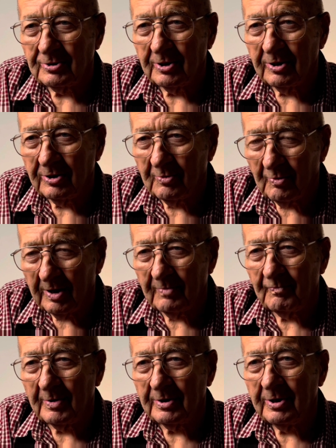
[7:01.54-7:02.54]
of
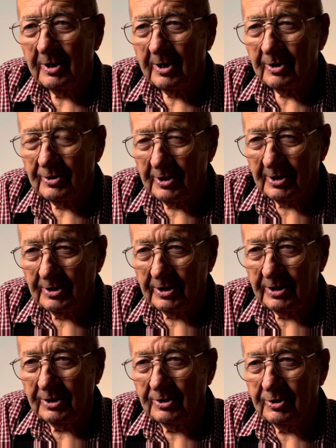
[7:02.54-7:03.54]
equipment they
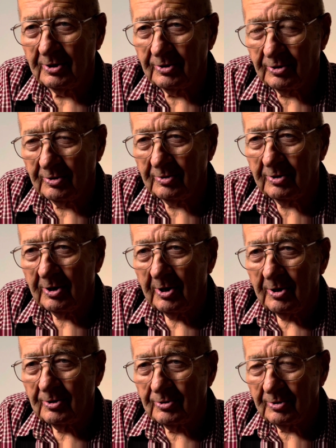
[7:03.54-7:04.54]
need to do
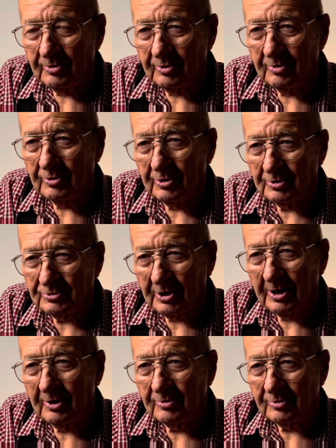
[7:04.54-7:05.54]
the
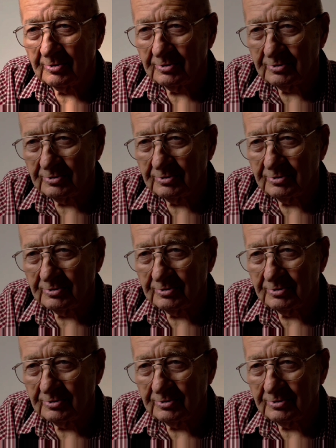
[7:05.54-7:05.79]
janitor's